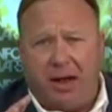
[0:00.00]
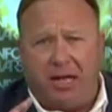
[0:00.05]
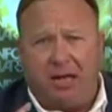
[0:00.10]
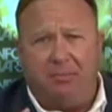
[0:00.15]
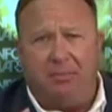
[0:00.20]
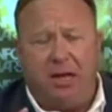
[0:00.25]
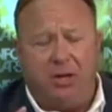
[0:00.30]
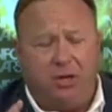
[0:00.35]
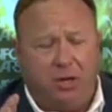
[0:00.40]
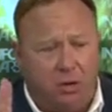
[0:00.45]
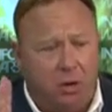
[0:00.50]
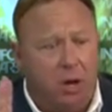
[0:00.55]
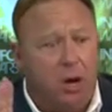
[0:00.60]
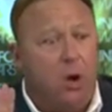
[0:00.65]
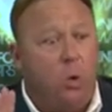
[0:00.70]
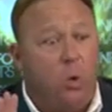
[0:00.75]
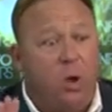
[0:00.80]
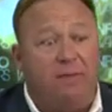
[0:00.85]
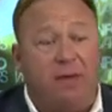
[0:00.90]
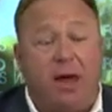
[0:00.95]
I commend you.
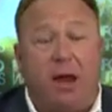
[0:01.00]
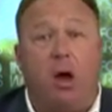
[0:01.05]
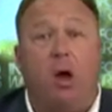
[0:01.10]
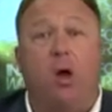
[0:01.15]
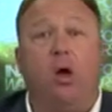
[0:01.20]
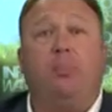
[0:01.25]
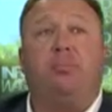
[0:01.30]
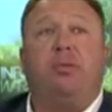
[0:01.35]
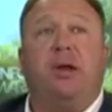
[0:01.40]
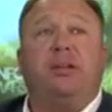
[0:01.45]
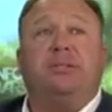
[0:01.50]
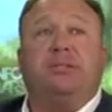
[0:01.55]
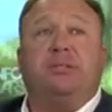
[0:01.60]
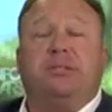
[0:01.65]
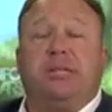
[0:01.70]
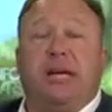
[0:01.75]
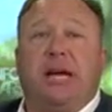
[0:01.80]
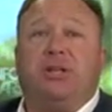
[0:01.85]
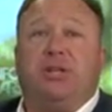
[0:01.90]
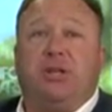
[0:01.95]
We've got a whole
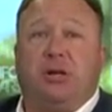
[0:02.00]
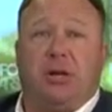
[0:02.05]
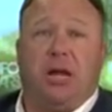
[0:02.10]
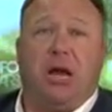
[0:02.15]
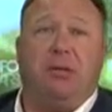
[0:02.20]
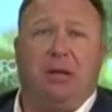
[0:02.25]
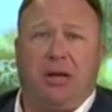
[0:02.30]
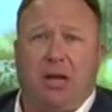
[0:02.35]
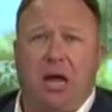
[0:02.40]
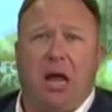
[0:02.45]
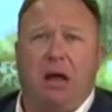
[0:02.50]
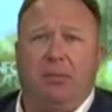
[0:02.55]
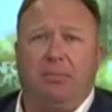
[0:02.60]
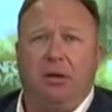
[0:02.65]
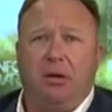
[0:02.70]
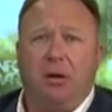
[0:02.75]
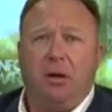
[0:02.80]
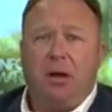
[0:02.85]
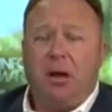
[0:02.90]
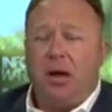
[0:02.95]
presentation coming up,
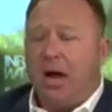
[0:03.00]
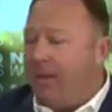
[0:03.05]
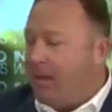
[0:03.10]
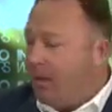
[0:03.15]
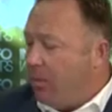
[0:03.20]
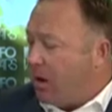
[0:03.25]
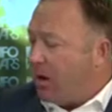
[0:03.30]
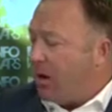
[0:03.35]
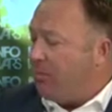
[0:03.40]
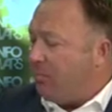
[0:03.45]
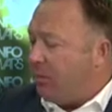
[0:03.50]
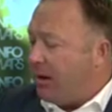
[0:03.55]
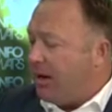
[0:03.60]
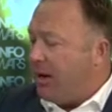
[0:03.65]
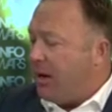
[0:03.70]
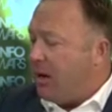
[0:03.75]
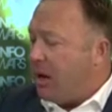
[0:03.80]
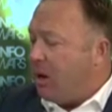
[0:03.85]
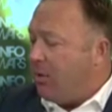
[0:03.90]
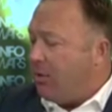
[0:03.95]
and then we're going to
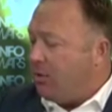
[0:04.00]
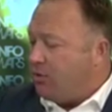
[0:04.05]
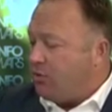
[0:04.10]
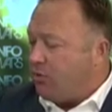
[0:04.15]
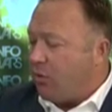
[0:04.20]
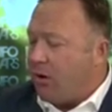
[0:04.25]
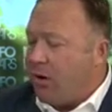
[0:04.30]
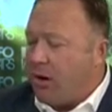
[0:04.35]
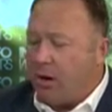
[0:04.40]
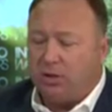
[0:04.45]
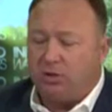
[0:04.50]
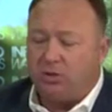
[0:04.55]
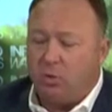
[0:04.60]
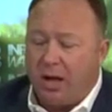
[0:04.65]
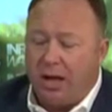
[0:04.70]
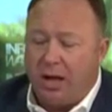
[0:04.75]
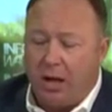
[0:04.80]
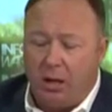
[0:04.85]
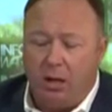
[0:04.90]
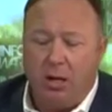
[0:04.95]
bring in Owen Schroyer as
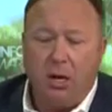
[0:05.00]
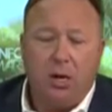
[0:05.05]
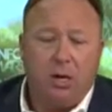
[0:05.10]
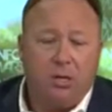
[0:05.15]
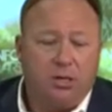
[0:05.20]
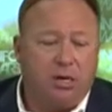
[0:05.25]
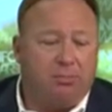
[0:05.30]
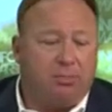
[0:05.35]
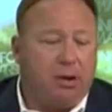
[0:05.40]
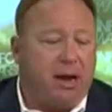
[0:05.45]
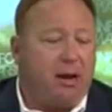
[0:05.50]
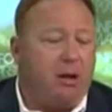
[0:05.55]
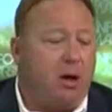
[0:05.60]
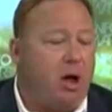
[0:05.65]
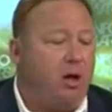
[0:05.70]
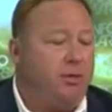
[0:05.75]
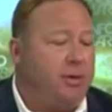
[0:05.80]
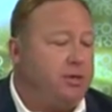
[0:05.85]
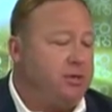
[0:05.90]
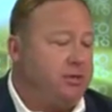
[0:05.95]
well to break
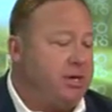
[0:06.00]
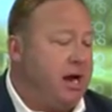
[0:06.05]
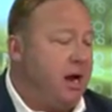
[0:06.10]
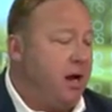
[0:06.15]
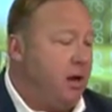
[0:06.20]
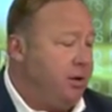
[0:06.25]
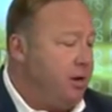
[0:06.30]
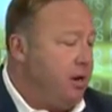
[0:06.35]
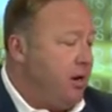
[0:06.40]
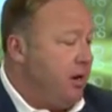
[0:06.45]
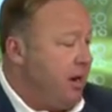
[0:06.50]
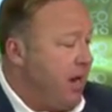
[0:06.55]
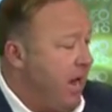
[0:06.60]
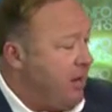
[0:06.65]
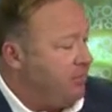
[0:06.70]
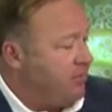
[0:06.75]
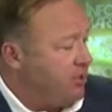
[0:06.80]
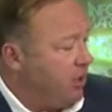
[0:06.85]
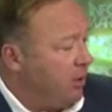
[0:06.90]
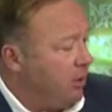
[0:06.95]
all this down.
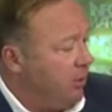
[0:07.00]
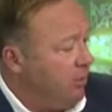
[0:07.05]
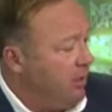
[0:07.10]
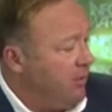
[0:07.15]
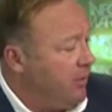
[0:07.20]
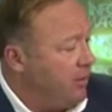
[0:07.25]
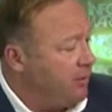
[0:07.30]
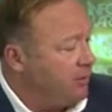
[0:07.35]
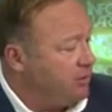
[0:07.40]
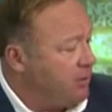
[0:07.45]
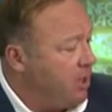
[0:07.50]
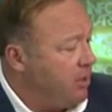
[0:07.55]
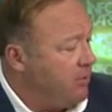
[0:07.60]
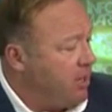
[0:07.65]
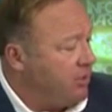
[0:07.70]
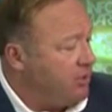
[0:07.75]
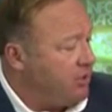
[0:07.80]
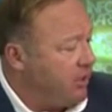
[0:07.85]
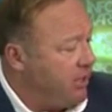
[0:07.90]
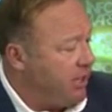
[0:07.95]
Absolutely. There is so
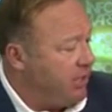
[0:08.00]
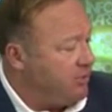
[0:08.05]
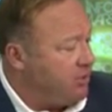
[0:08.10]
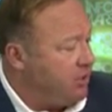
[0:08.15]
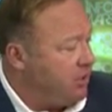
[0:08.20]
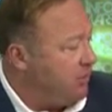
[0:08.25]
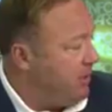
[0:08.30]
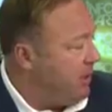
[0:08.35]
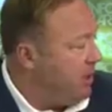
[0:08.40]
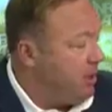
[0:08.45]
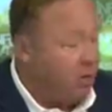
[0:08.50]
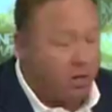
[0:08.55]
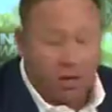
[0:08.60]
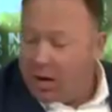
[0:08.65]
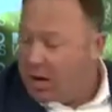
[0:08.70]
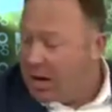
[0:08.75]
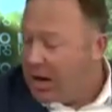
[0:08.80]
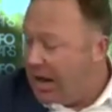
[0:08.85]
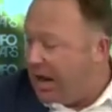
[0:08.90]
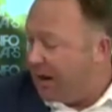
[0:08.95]
much to get to here.
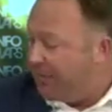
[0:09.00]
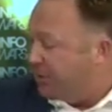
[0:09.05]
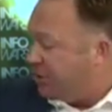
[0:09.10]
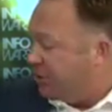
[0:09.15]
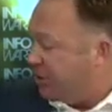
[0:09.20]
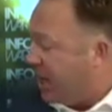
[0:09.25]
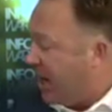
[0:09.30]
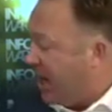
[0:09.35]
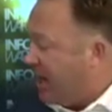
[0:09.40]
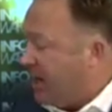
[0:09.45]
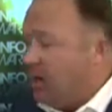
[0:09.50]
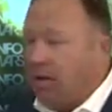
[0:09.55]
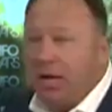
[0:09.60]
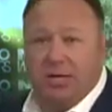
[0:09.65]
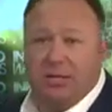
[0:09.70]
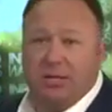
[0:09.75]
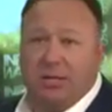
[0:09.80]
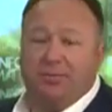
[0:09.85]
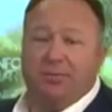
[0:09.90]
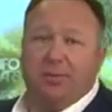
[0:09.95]
I have a giant
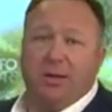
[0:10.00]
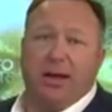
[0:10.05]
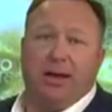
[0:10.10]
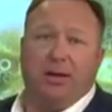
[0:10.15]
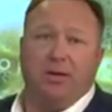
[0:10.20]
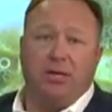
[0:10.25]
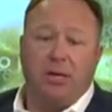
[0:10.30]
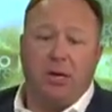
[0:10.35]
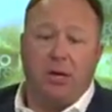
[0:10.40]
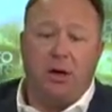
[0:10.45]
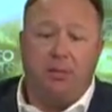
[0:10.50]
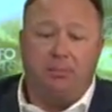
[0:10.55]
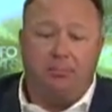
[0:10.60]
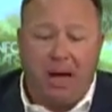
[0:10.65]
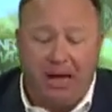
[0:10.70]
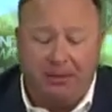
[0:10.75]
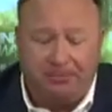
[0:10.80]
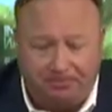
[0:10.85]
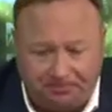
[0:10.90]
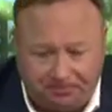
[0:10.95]
list of things,
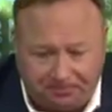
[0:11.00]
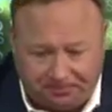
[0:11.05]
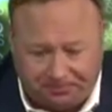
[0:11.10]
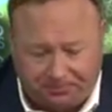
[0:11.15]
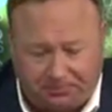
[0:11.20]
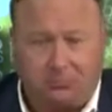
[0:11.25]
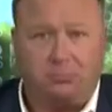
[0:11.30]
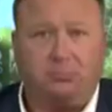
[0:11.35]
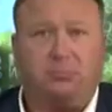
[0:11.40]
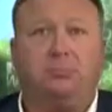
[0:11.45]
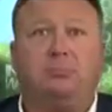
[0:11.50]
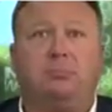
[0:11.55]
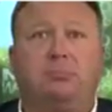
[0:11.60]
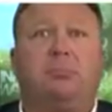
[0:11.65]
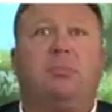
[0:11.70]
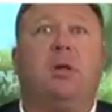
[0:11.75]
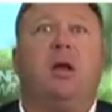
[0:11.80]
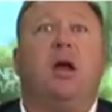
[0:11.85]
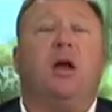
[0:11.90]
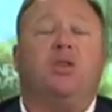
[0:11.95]
but
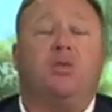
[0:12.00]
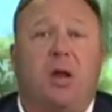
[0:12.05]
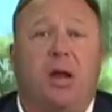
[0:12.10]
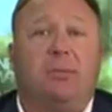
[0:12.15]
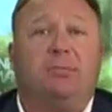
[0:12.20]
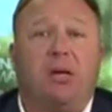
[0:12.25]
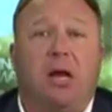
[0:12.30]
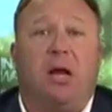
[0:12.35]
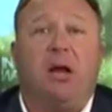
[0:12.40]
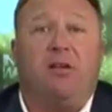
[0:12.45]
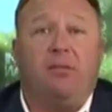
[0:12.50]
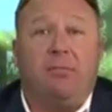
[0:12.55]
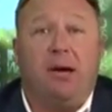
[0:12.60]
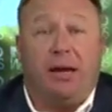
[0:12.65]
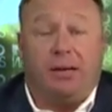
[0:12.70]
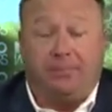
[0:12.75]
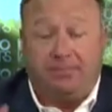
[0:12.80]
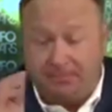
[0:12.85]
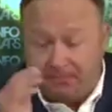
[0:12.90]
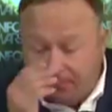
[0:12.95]
here's what I'm telling
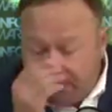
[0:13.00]
everybody.